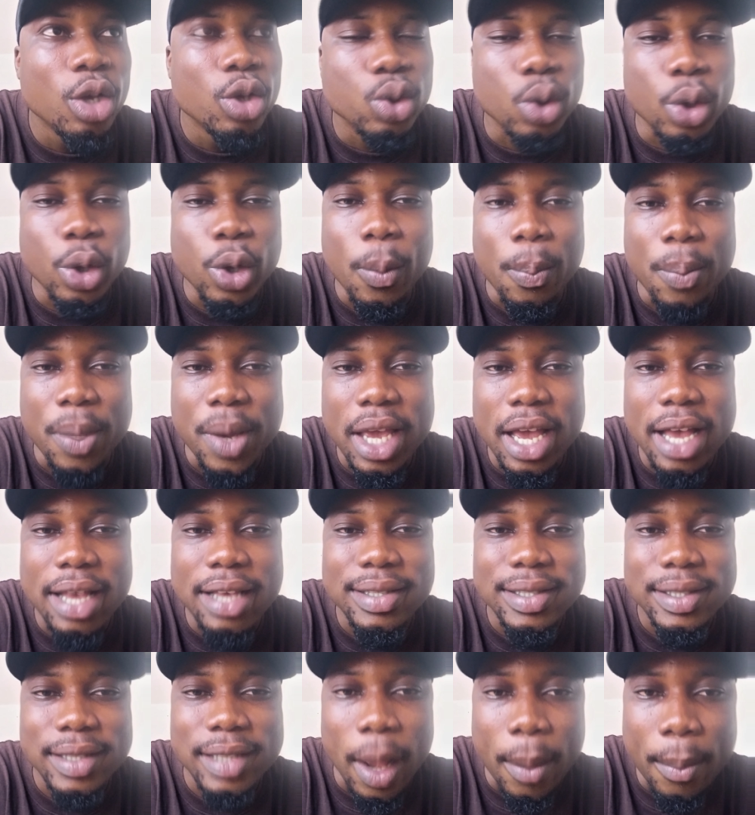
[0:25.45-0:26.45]
So you pick
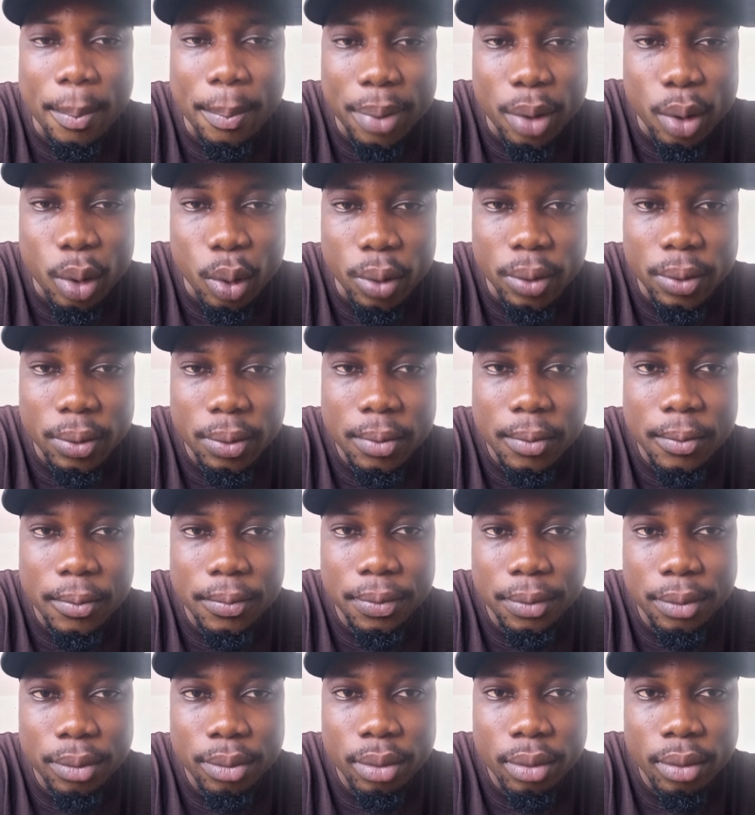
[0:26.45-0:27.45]
a sample,
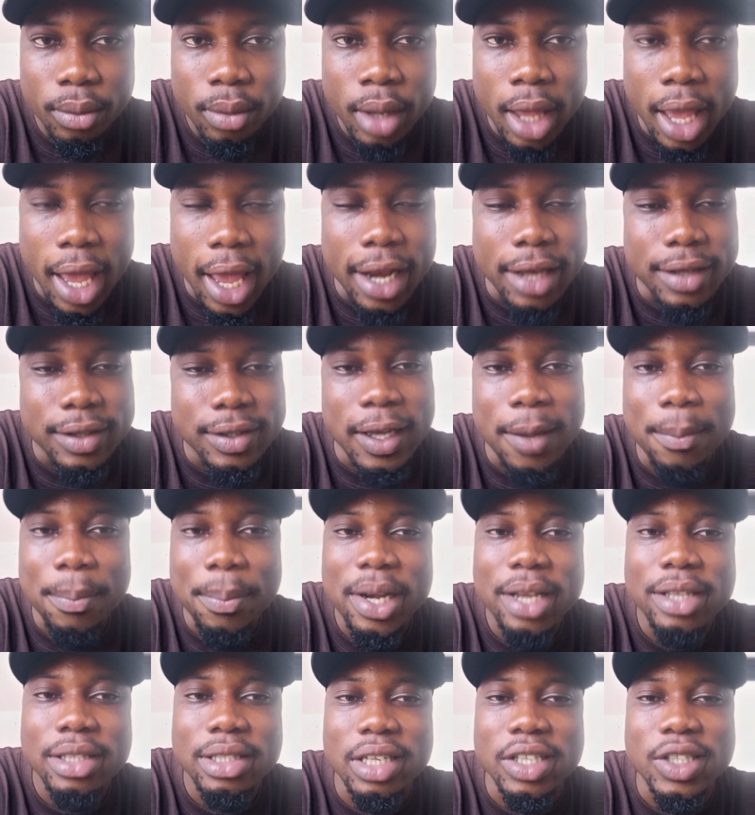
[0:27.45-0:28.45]
and a
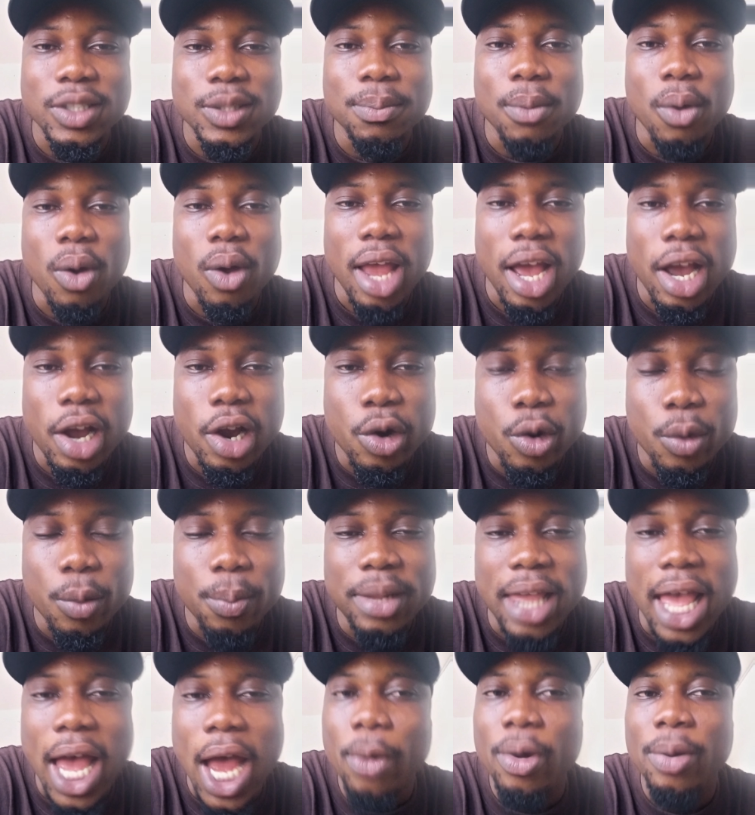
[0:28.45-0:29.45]
sample is a smaller
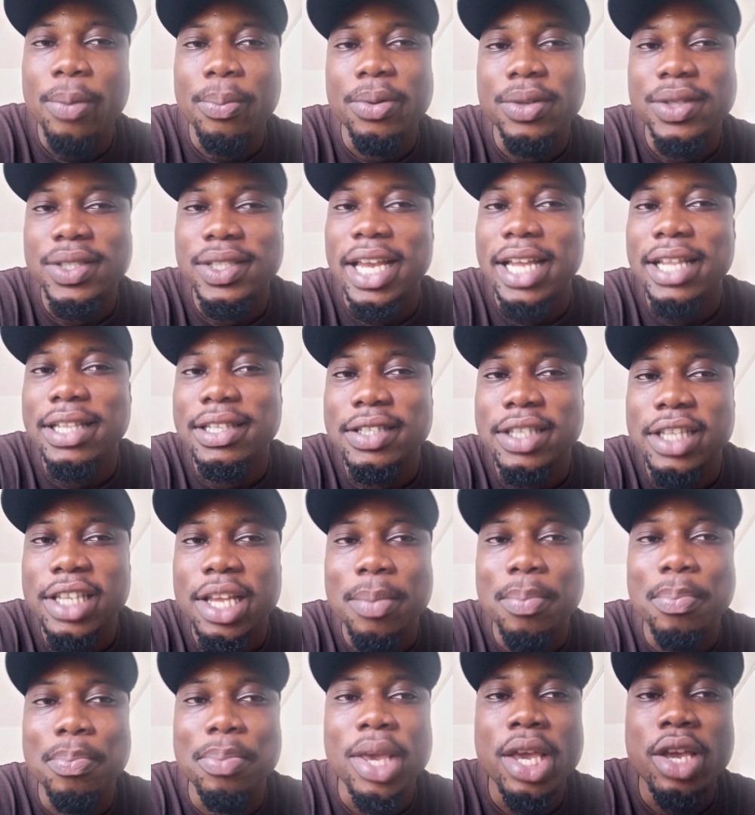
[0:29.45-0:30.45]
group that represents
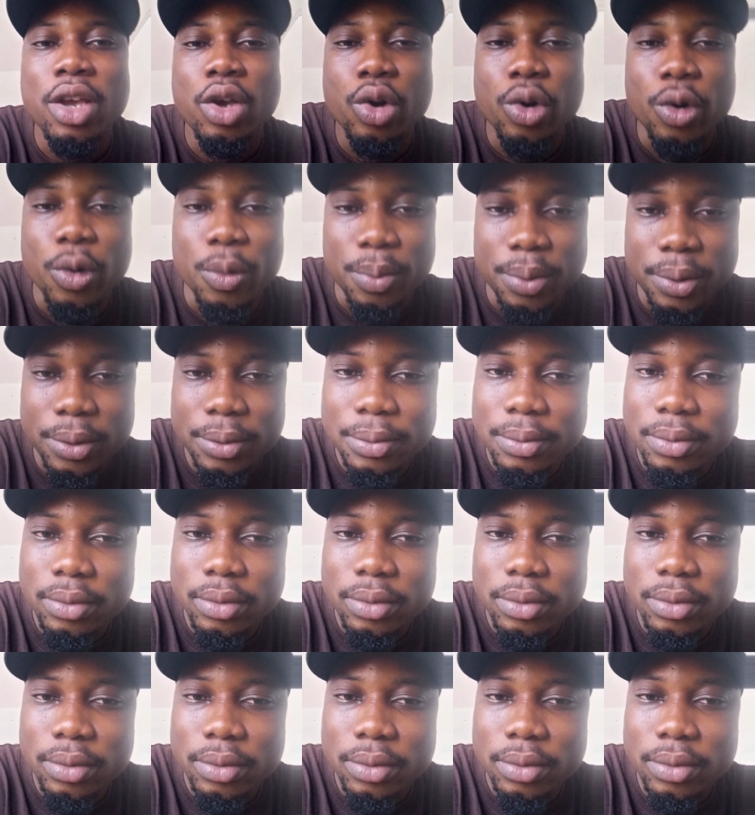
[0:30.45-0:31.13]
the big group.